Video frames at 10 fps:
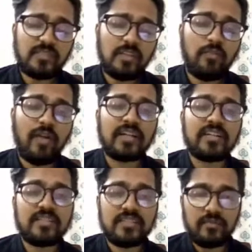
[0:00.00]

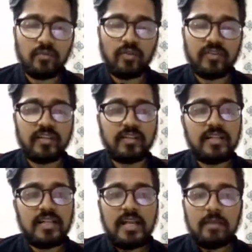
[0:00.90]
factors involved in a
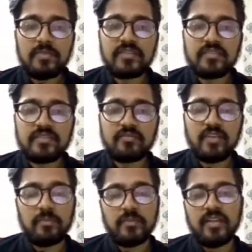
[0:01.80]
business
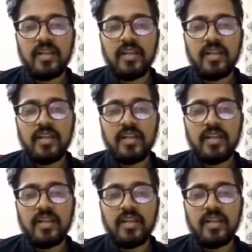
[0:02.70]
environment.